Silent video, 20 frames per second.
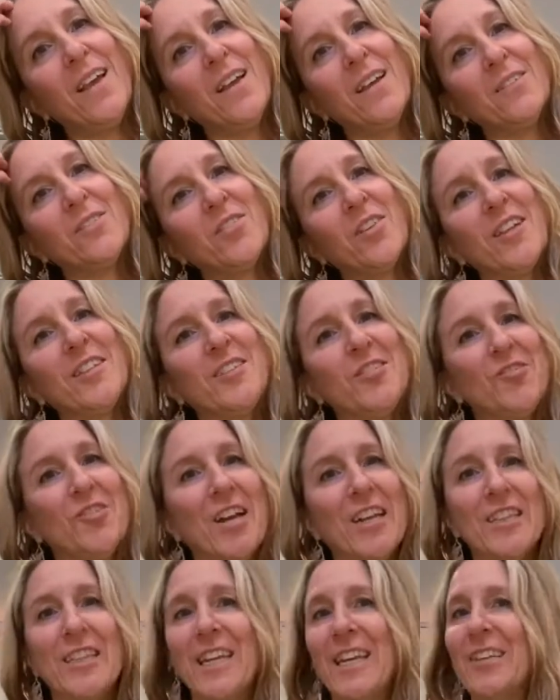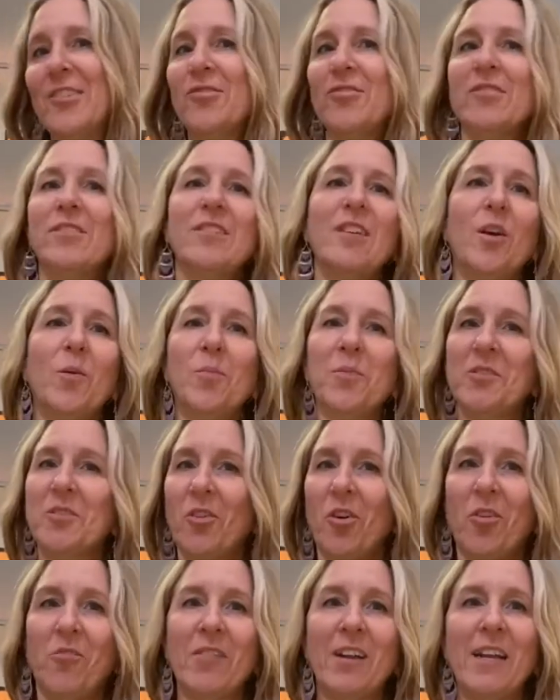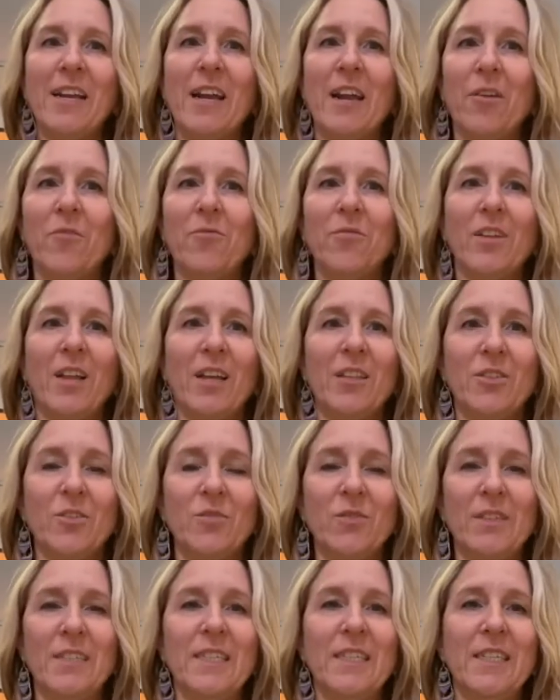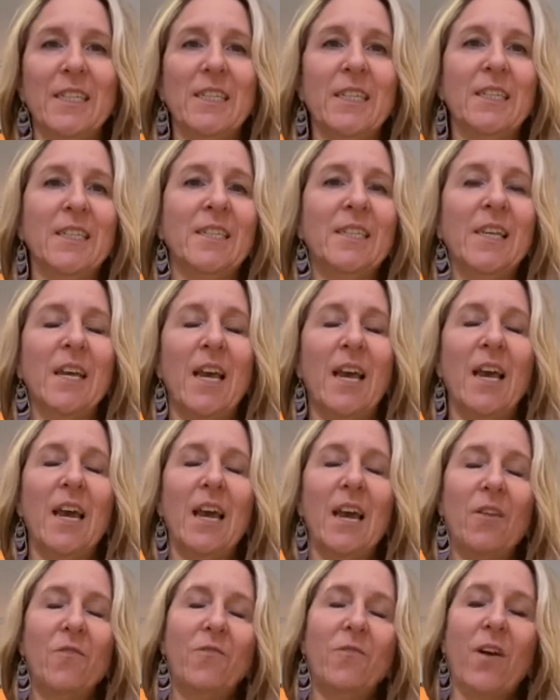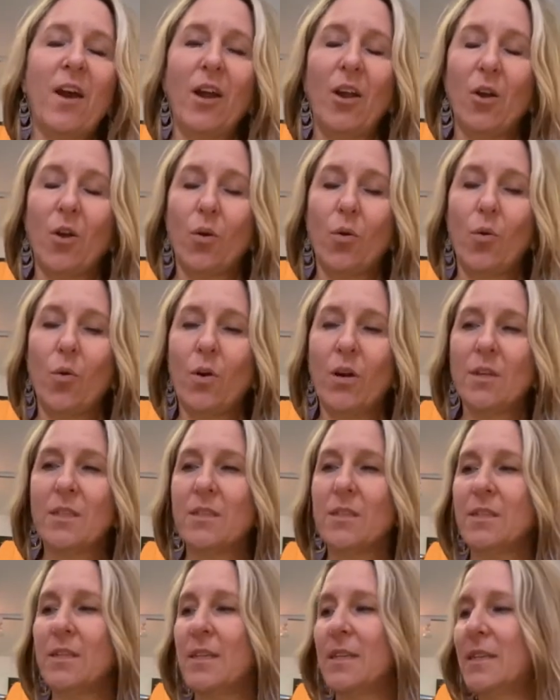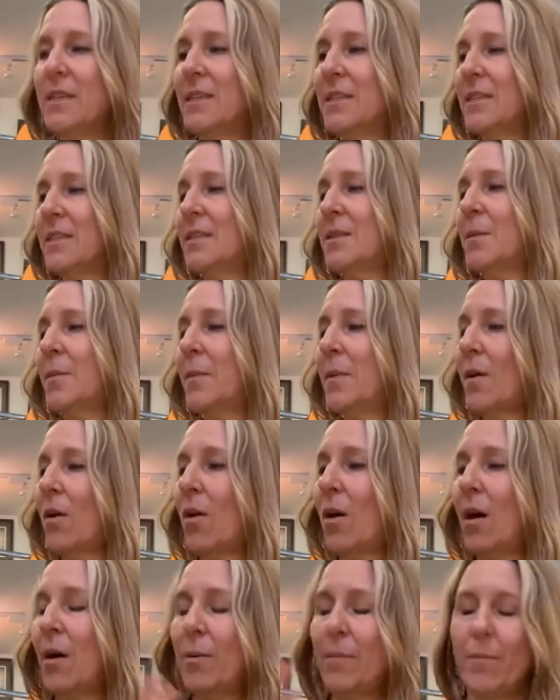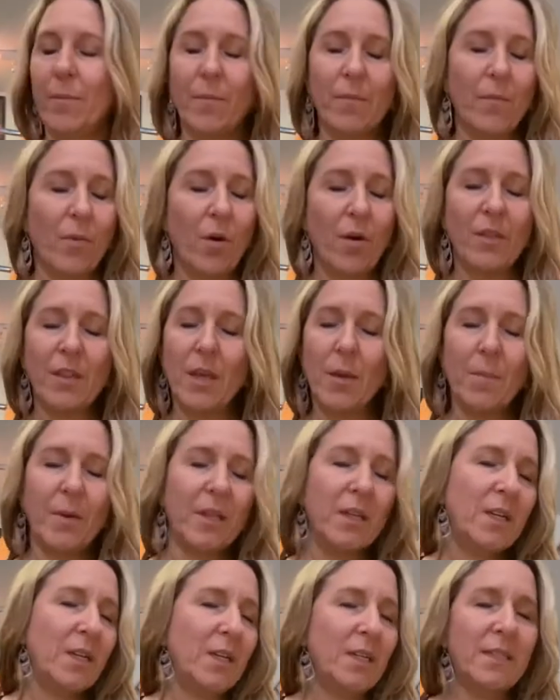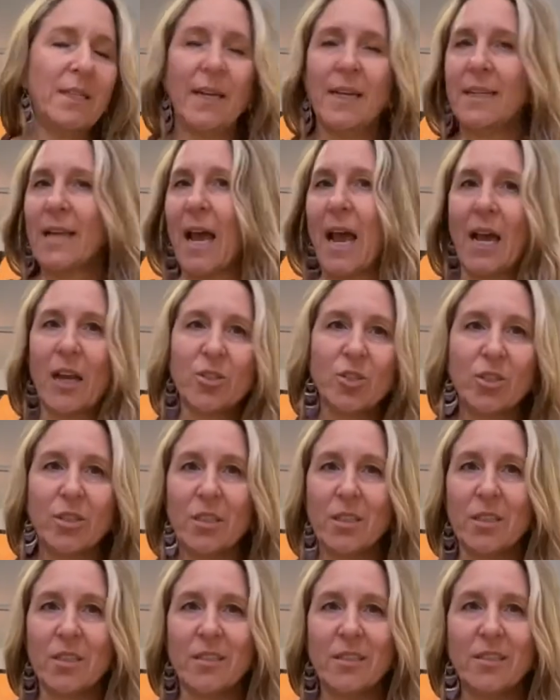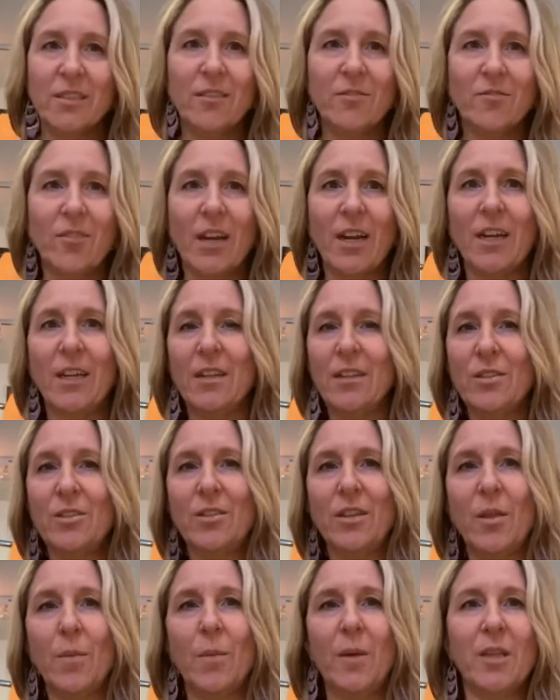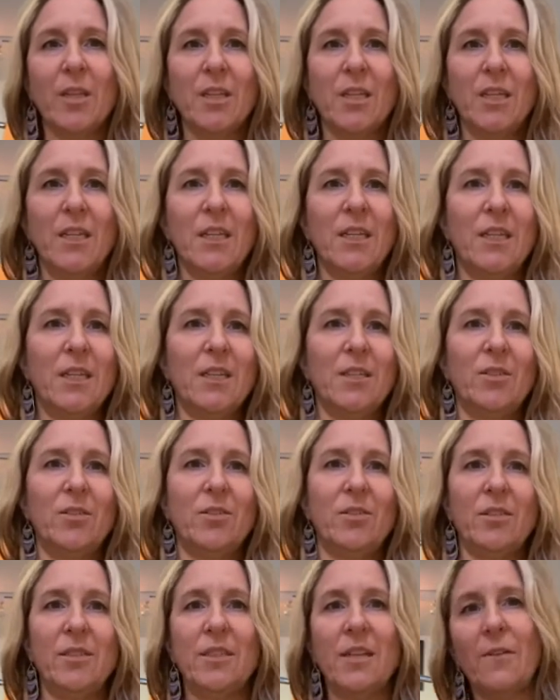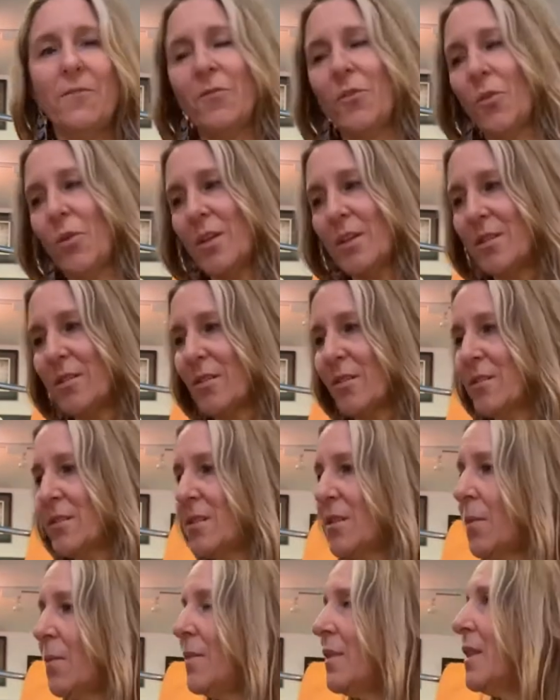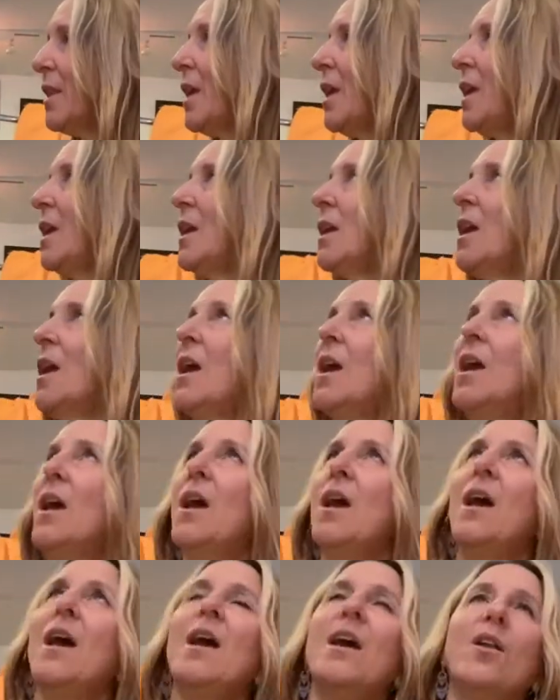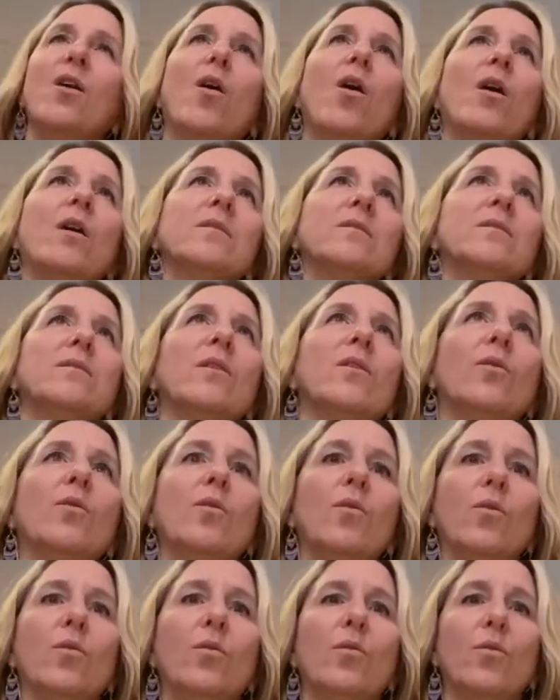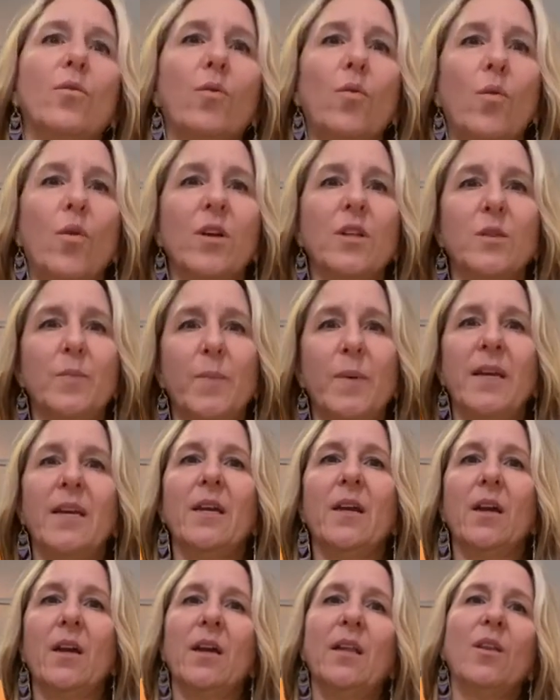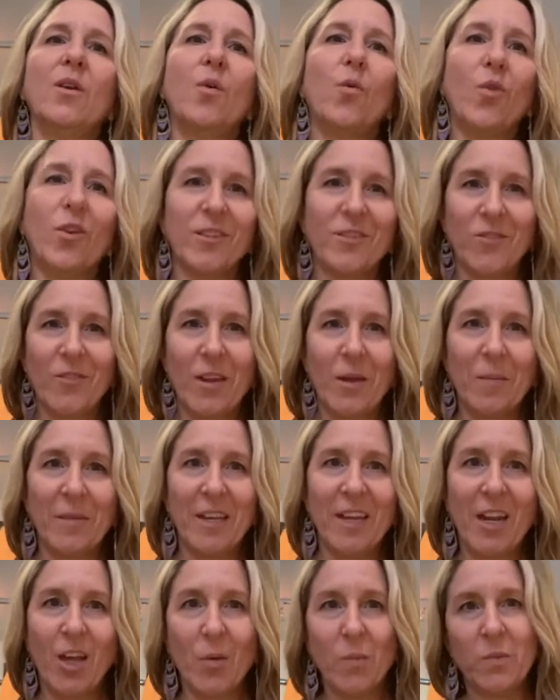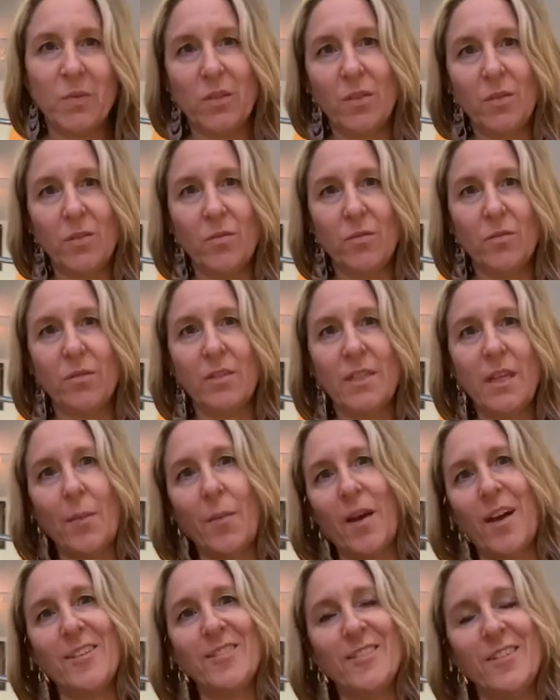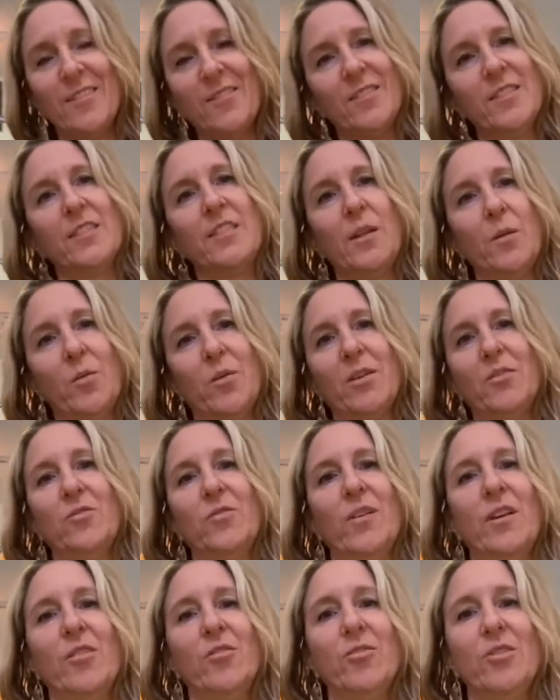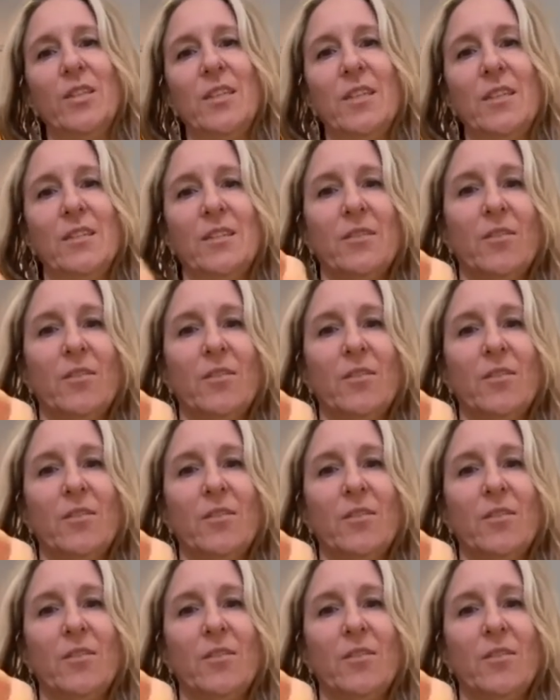So let's attract the angels to help us all right now for lots of reasons. And fire quartz is the ability to take action, right? The ability to stay focused on something. And also quartz, being in the quartz family, it helps you stay positive and stabilize your energy.